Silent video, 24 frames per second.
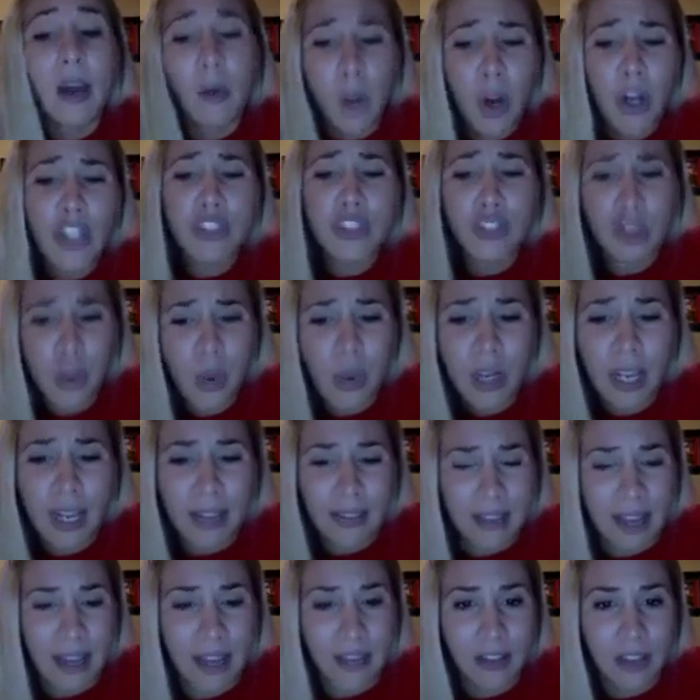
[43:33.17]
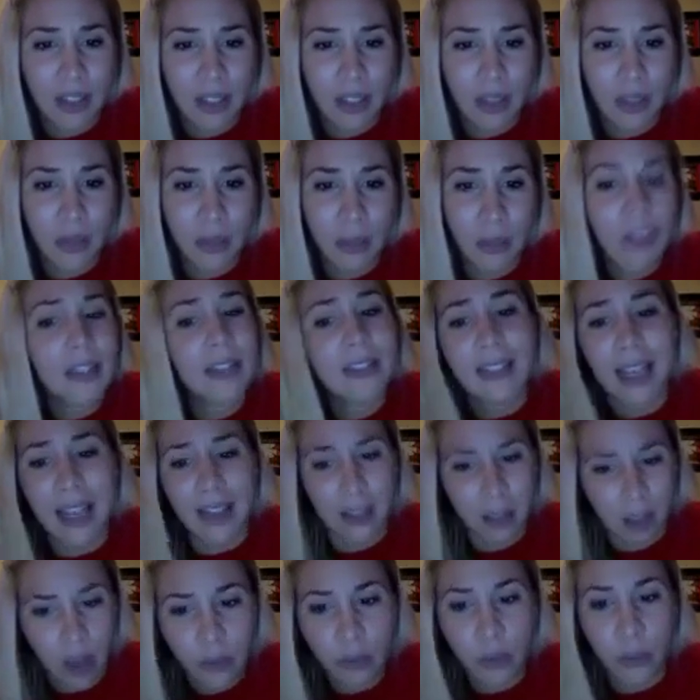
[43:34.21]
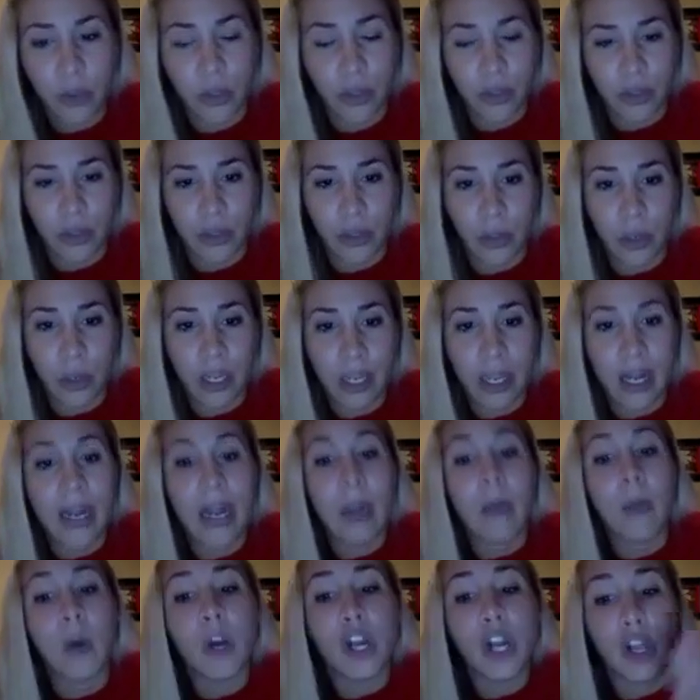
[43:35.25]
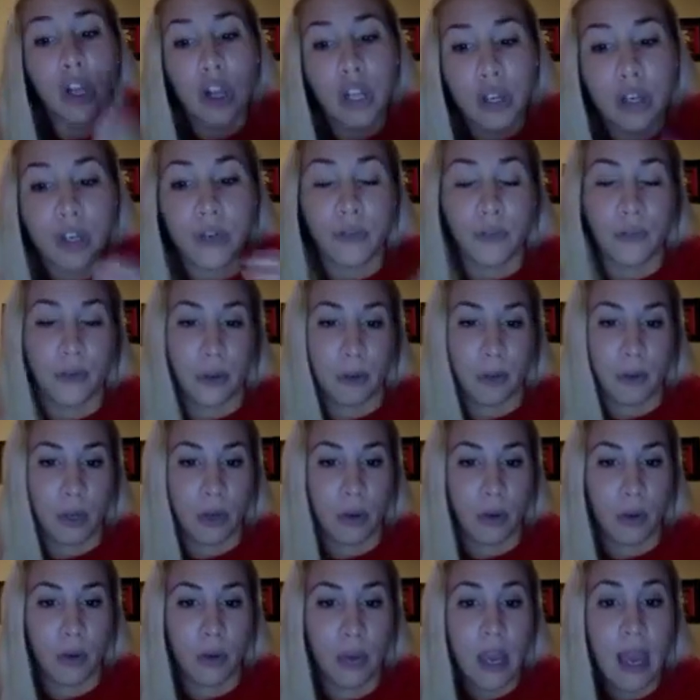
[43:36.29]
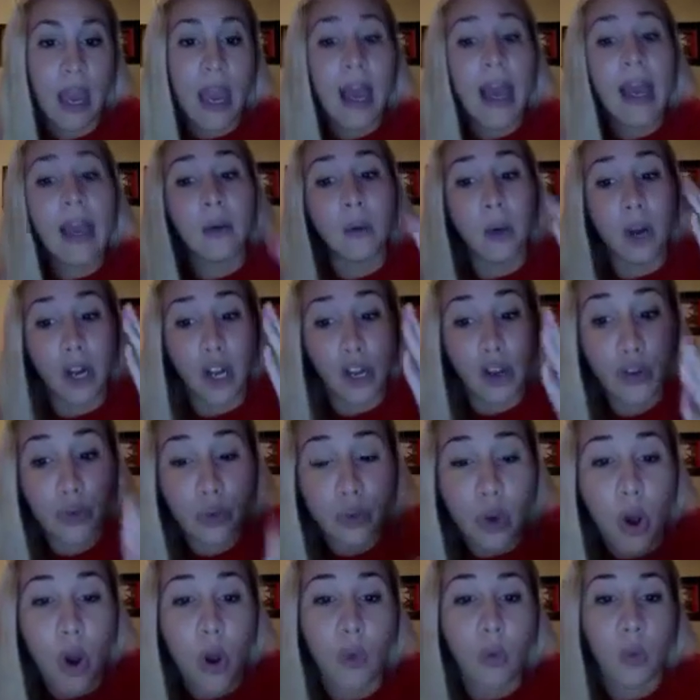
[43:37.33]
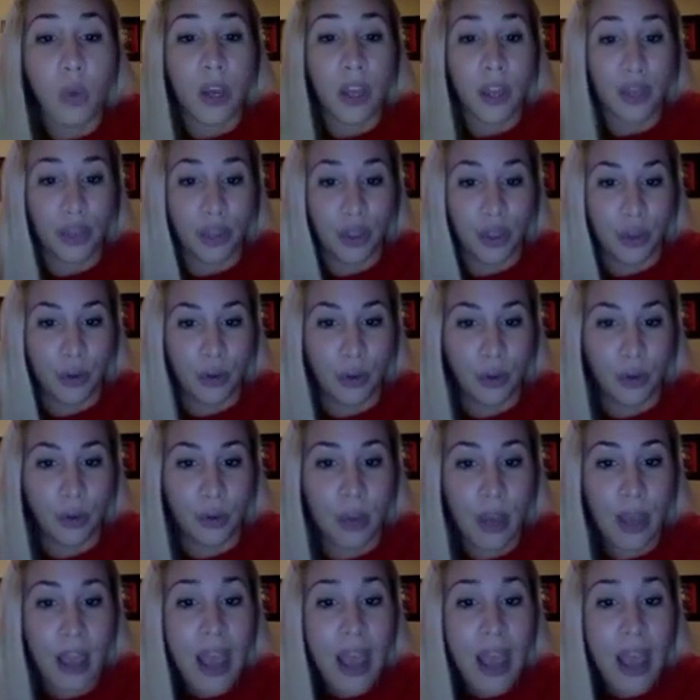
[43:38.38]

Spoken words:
And I want to donate that to you because I love what you're doing and I want to learn from you. And I want to grow with you.